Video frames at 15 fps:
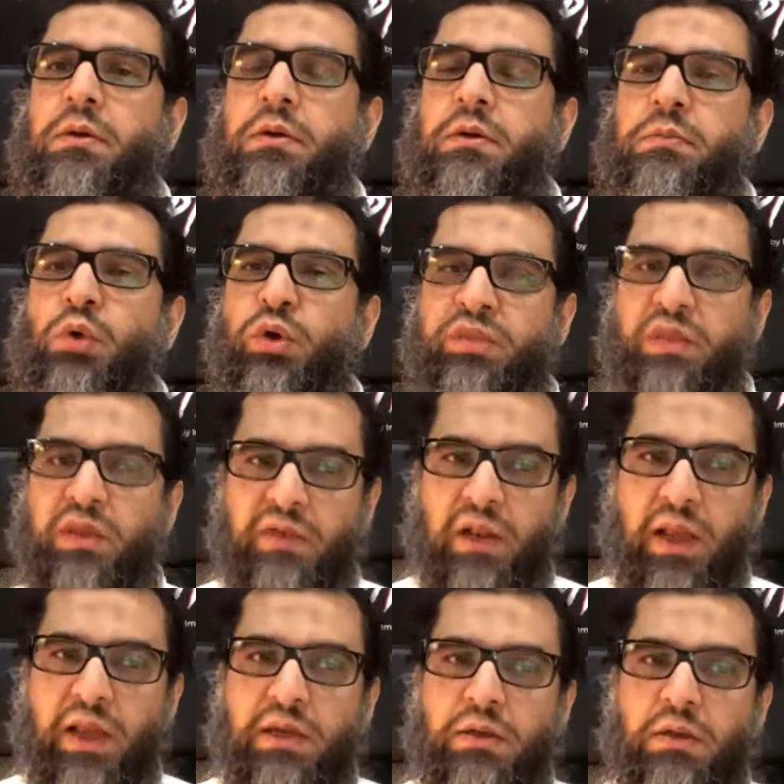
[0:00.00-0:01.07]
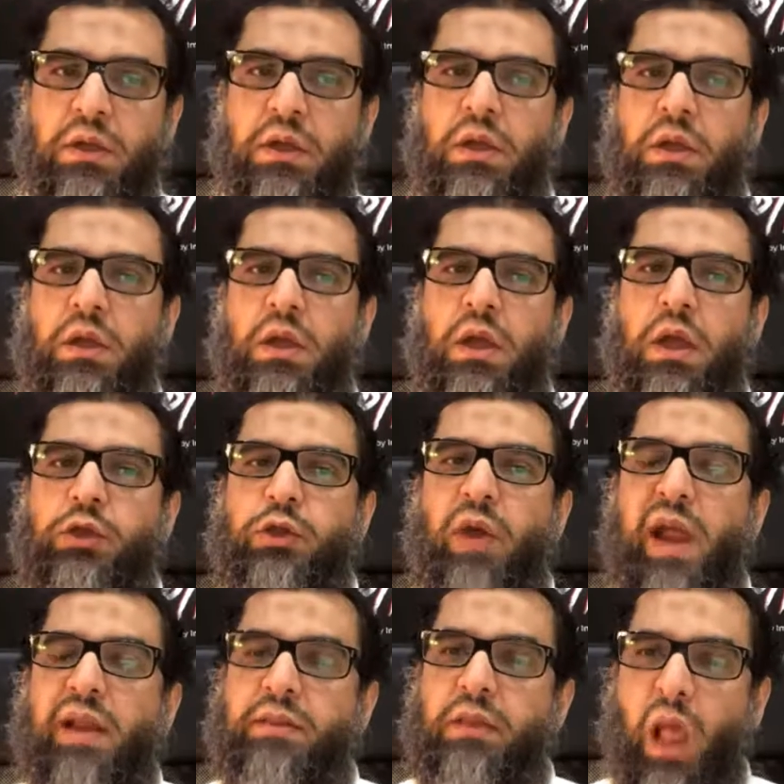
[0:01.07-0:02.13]
Mu'tazilite, you
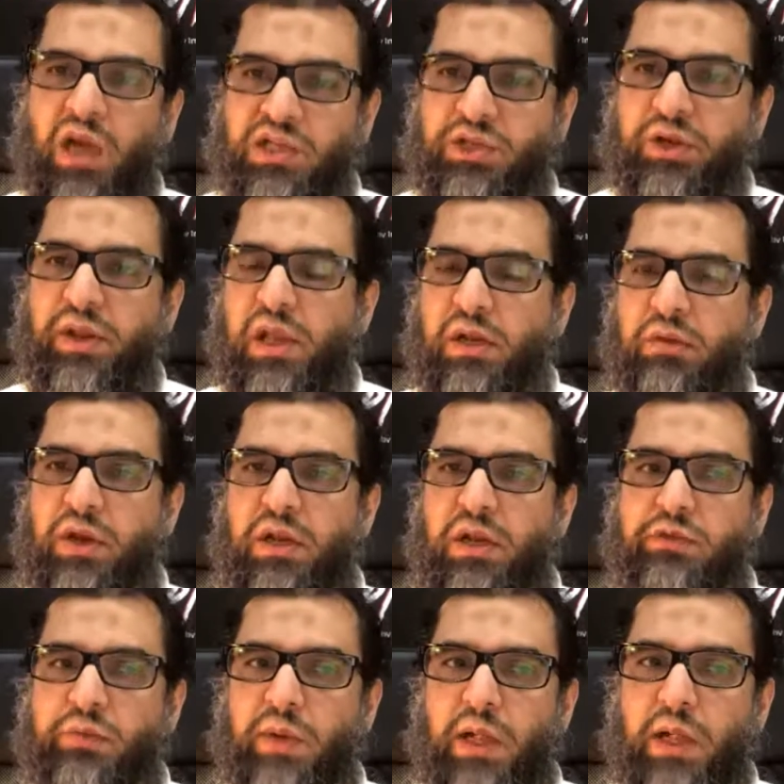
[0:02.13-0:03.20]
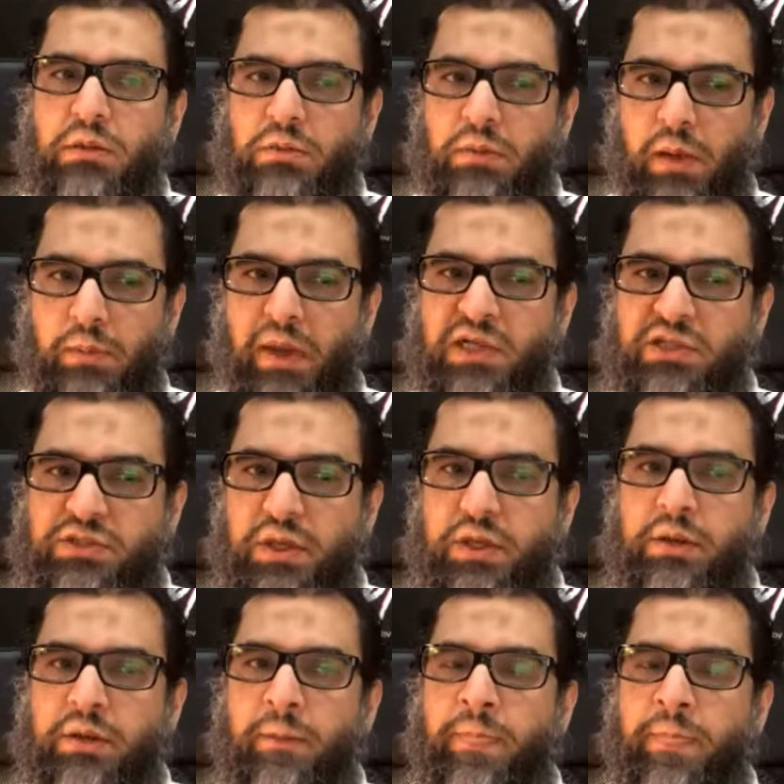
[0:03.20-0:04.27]
had the Ashari creed as well amongst it.
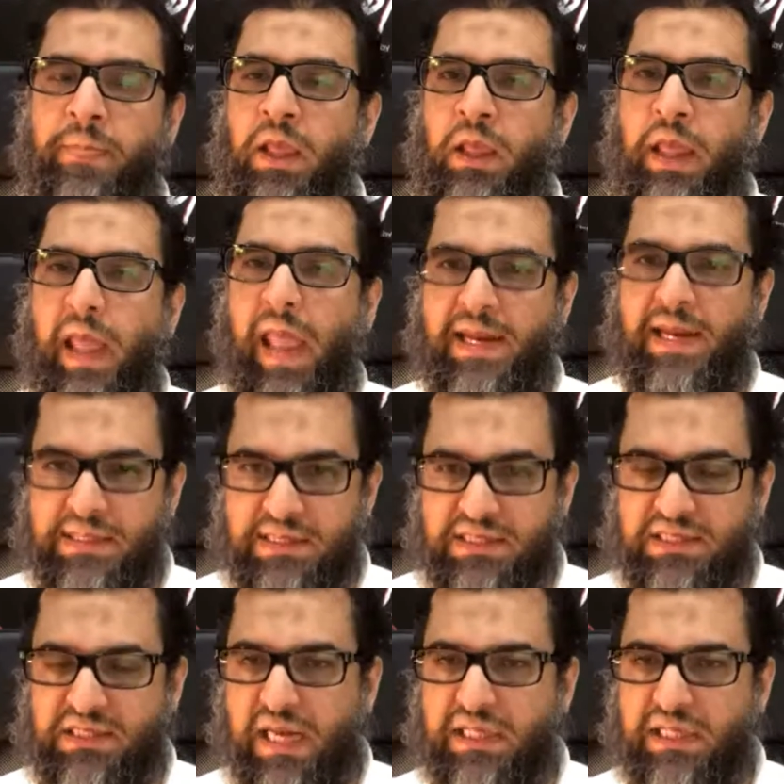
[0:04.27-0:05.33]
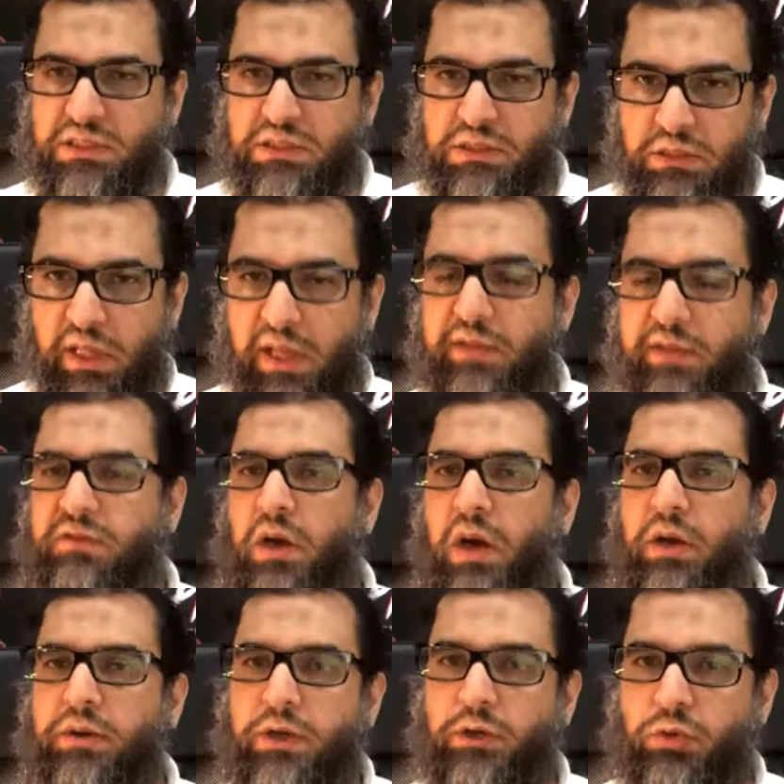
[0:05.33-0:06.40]
And the sects, they
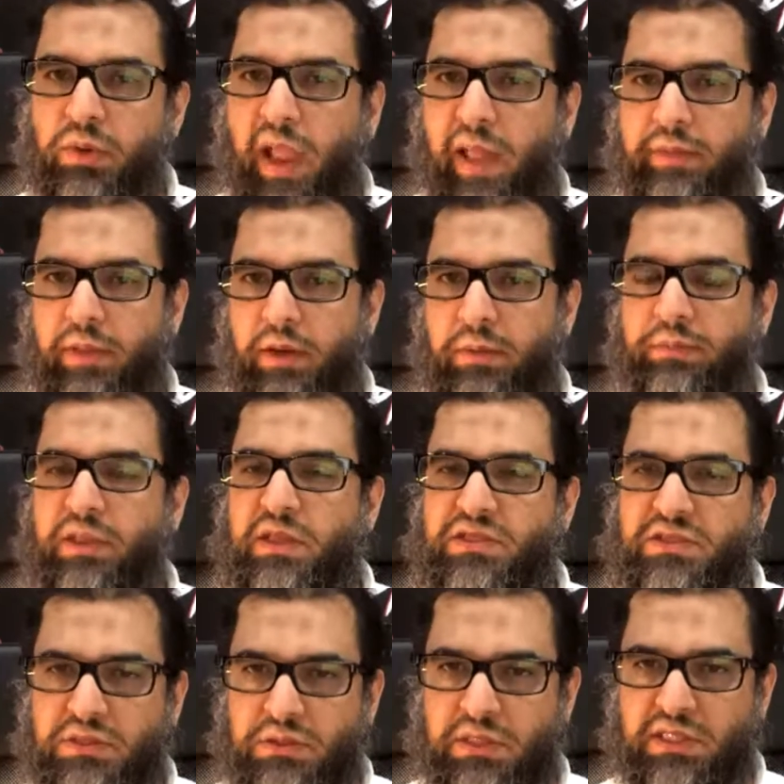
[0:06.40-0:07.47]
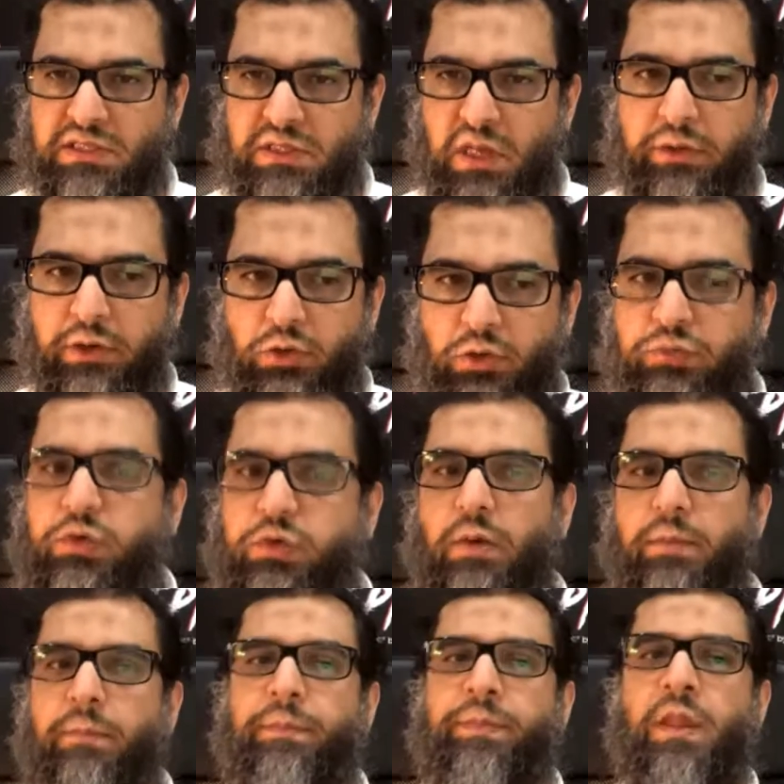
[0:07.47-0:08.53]
started to gather, they started to form.
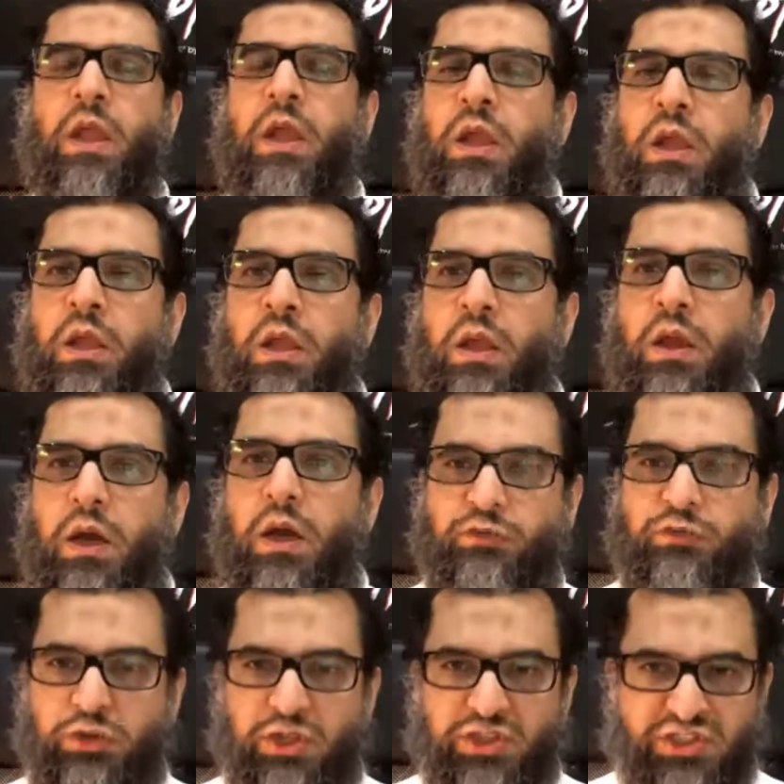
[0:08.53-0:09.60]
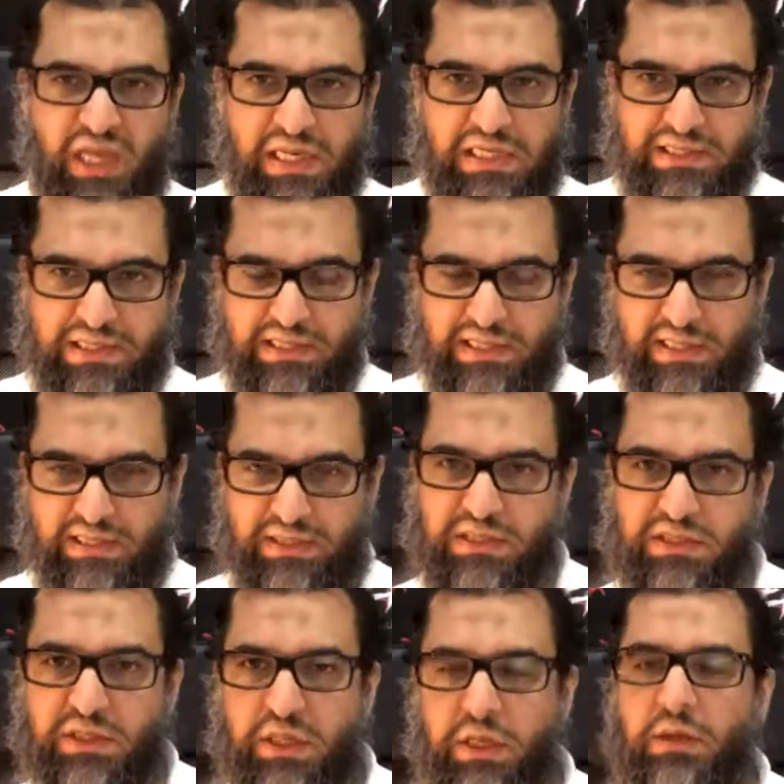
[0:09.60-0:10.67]
So the genesis
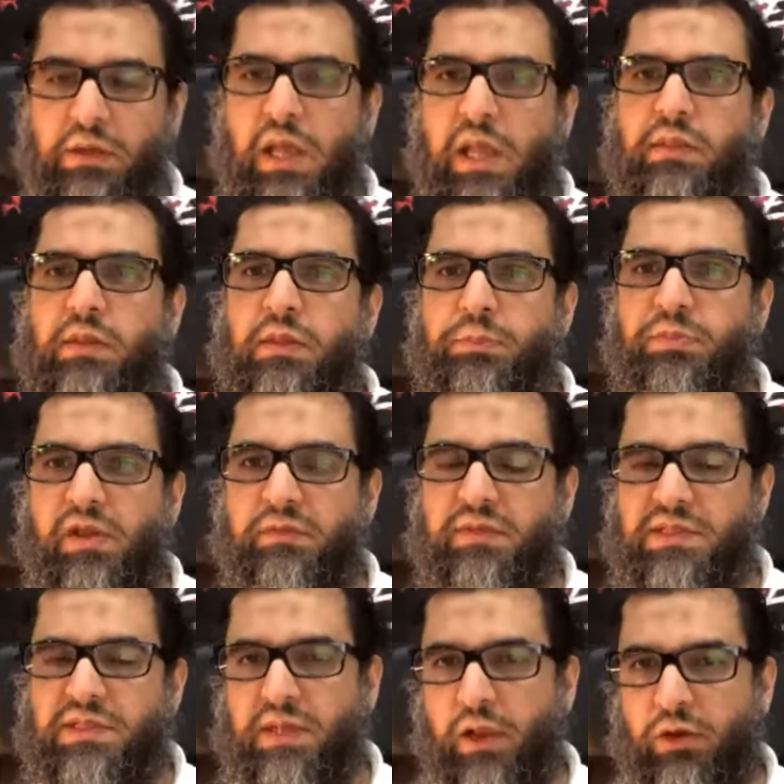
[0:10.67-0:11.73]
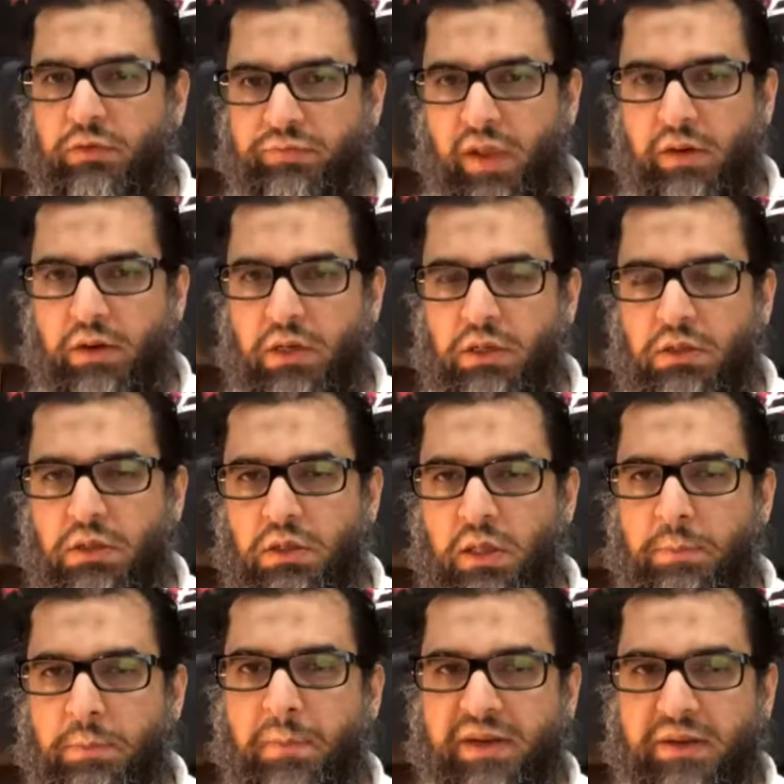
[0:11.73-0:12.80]
existed in the previous kind of era,
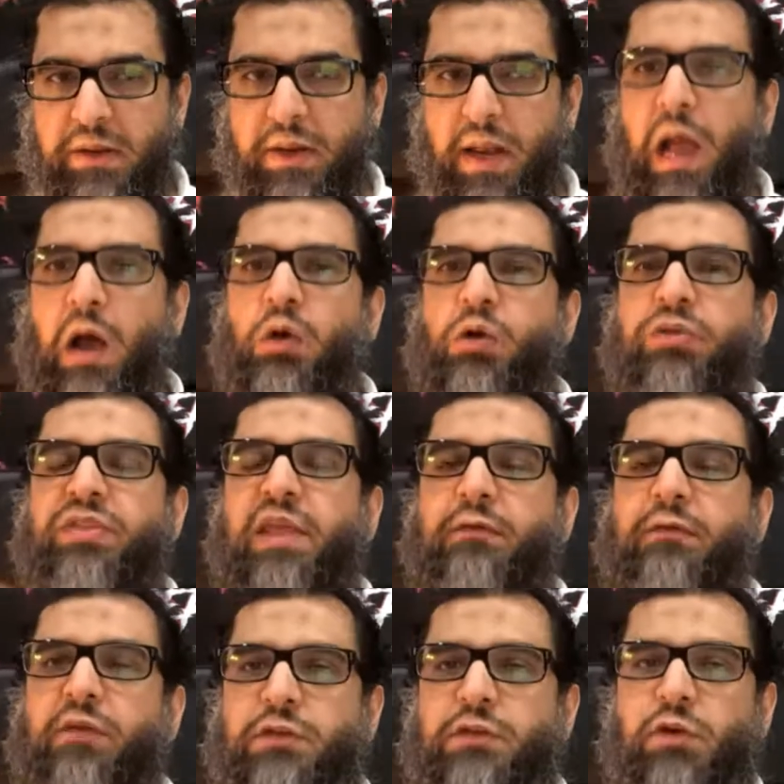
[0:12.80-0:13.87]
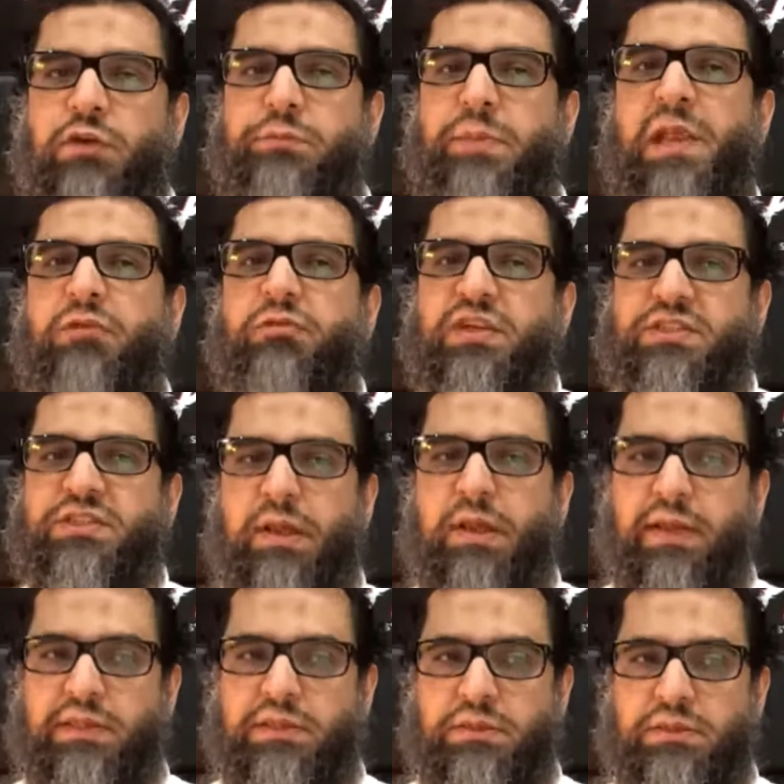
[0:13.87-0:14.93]
but now it was being
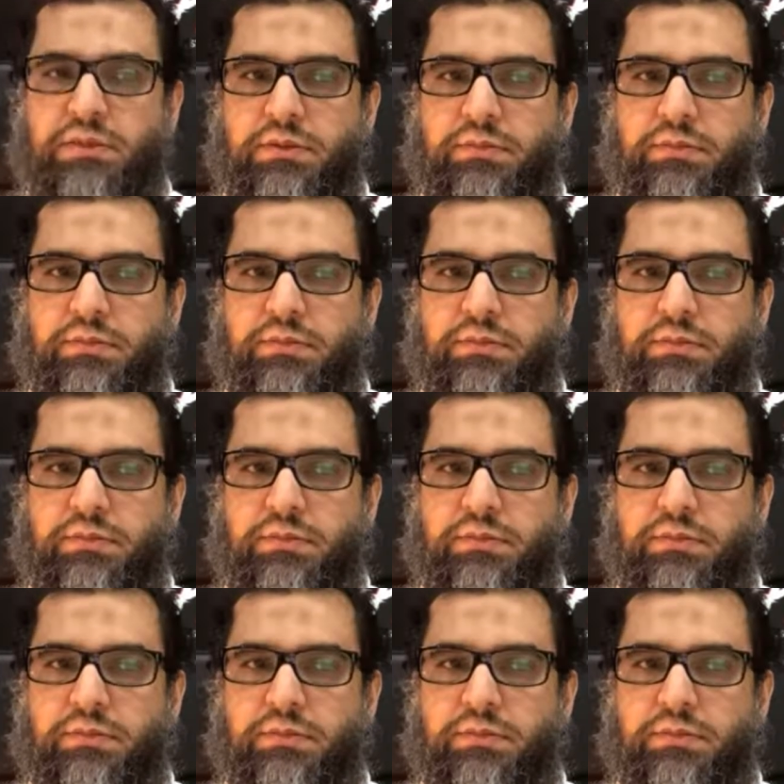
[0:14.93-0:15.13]
crystallized.